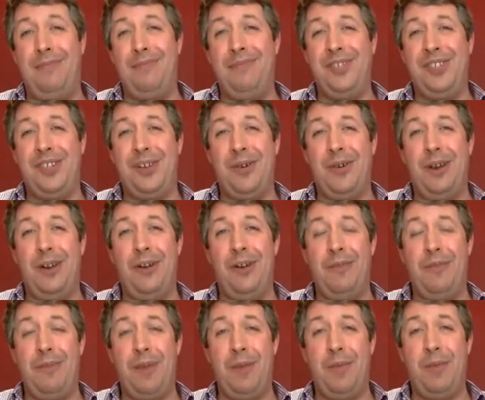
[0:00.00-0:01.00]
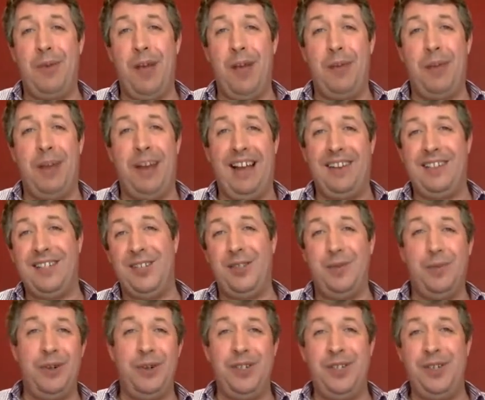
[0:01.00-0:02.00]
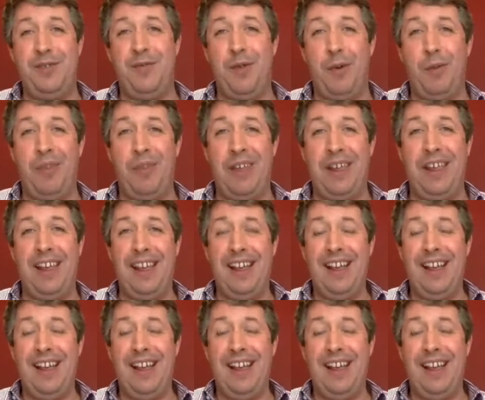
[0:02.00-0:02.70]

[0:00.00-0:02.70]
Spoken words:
So a lot of people come at accessibility from the